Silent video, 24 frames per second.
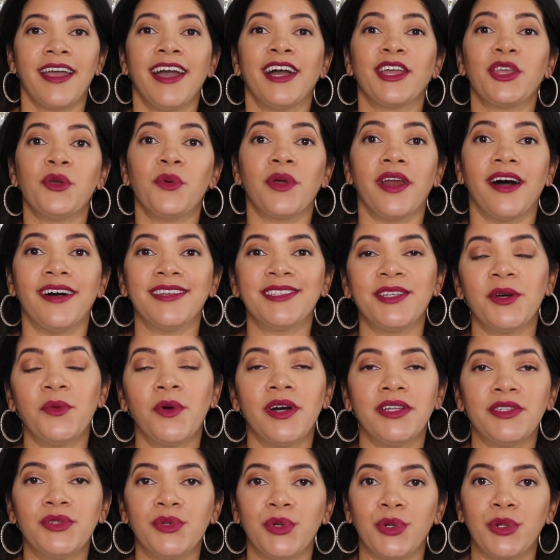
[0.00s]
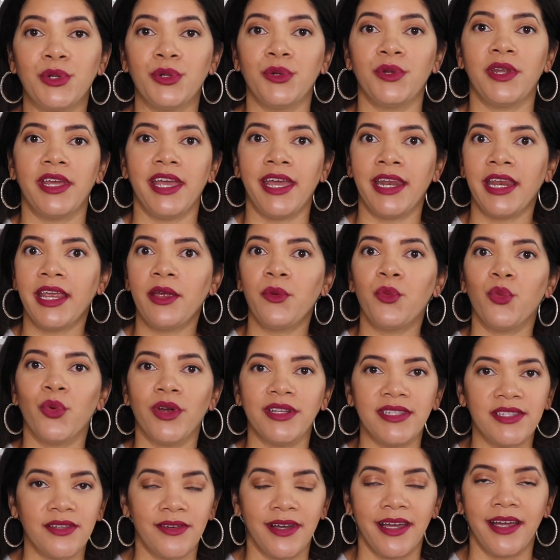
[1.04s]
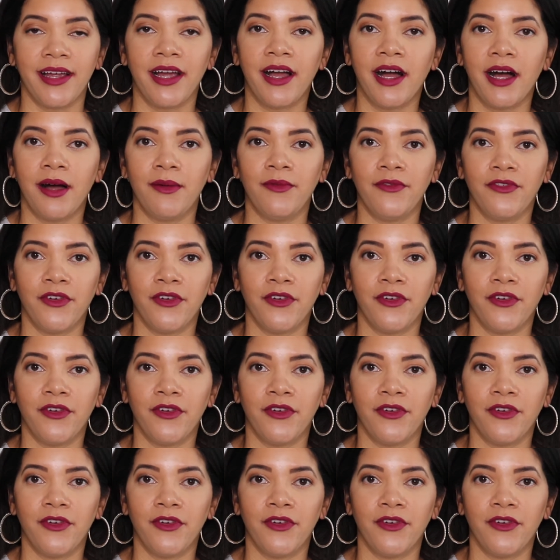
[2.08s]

You would also want to include any rental income